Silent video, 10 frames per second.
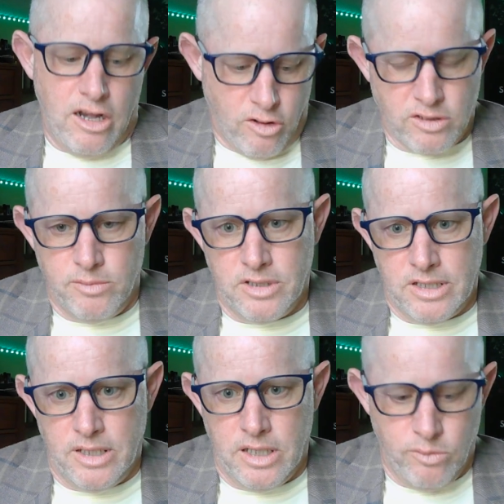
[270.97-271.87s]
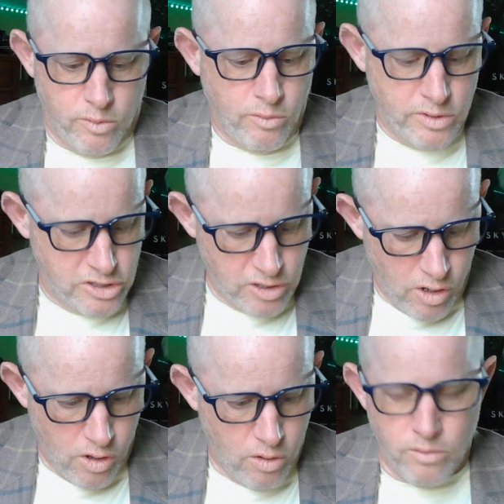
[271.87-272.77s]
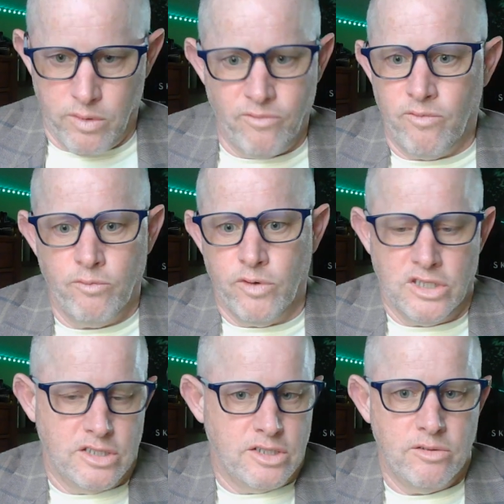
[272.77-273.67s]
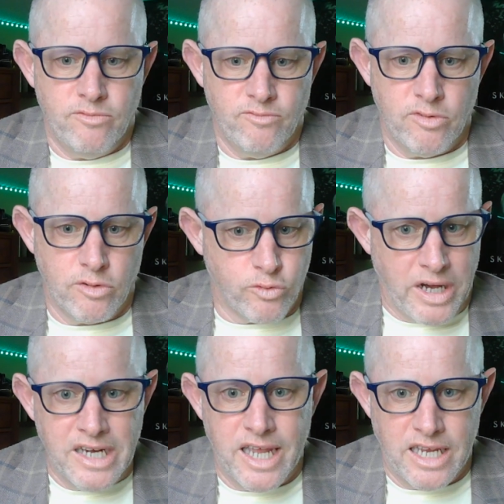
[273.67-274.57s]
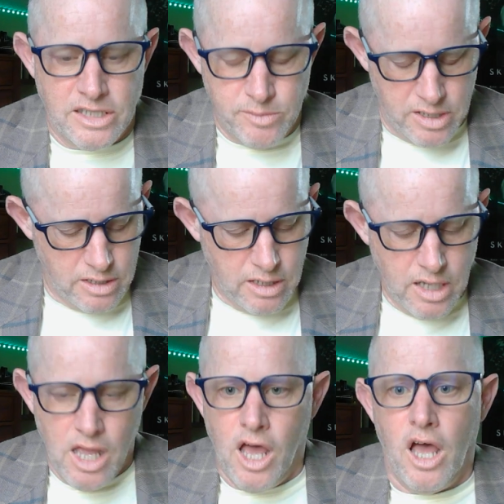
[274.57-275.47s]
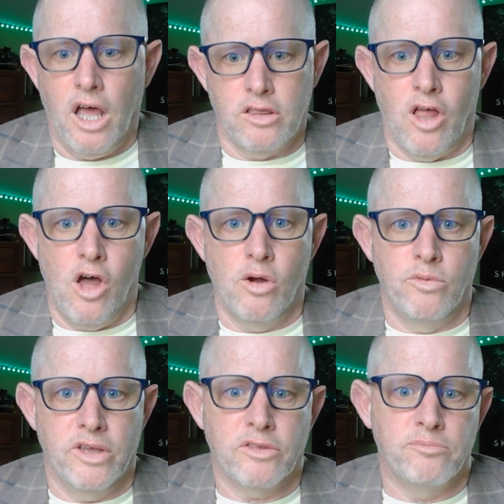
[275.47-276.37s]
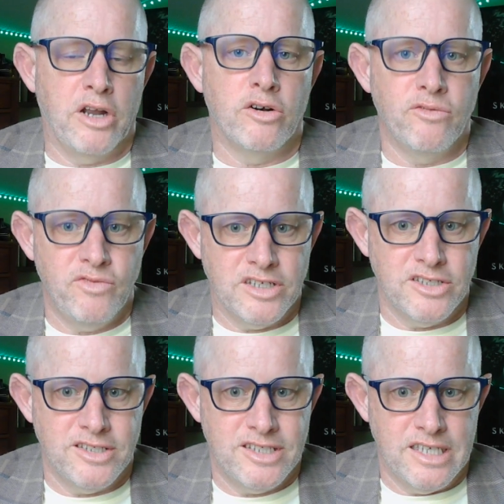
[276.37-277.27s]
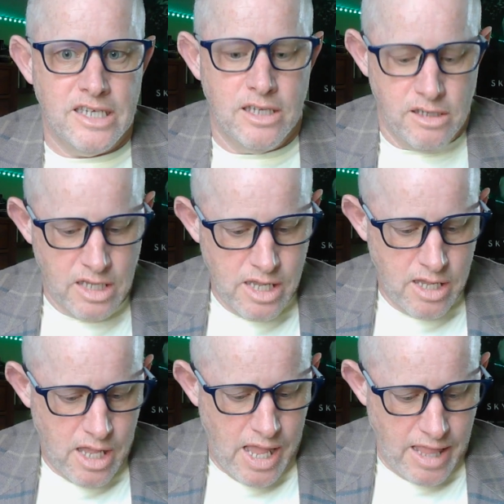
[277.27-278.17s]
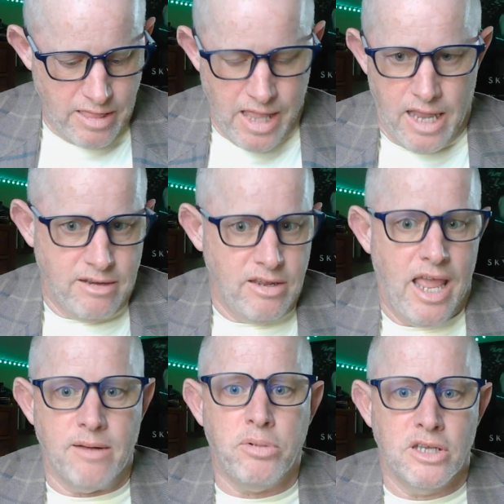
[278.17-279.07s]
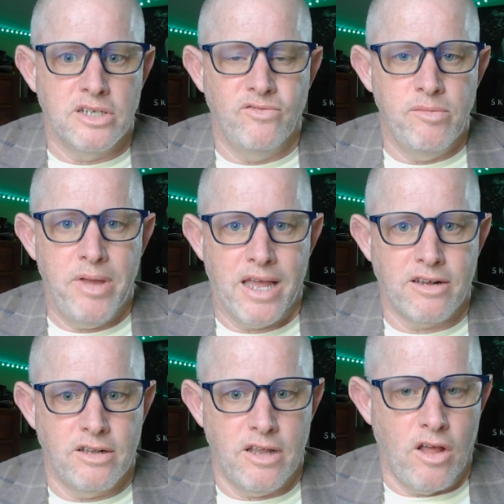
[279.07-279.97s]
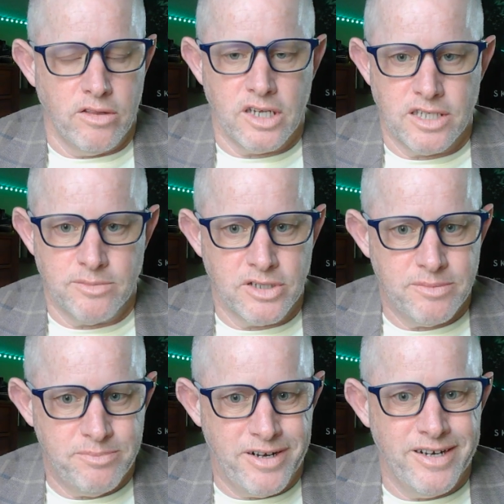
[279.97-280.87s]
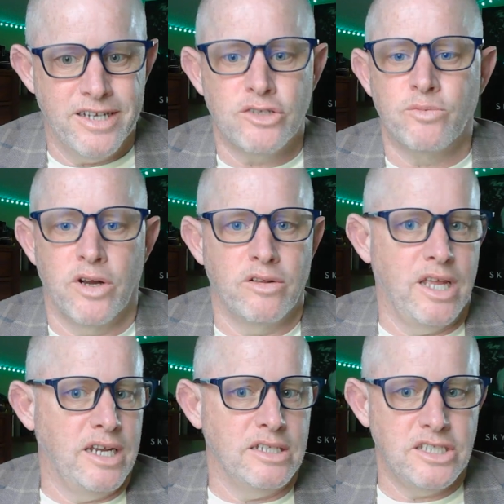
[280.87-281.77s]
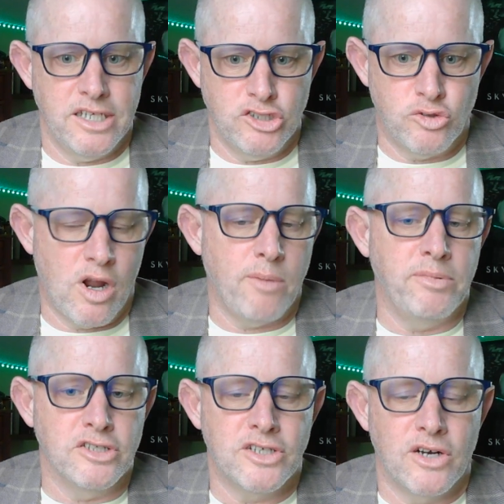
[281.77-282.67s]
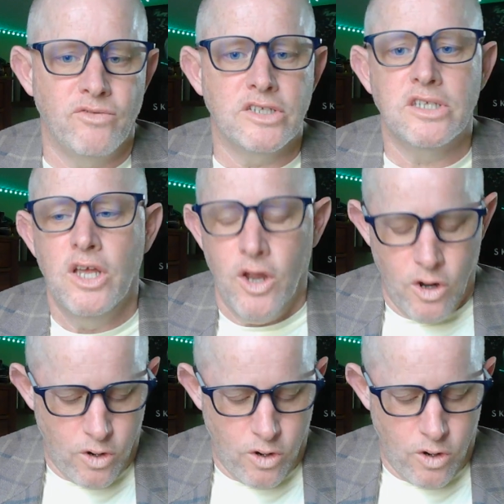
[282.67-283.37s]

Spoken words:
And ultimately, what we saw was great engagement along with better efficiency that had a positive impact on the customer experience where they didn't see any drop in service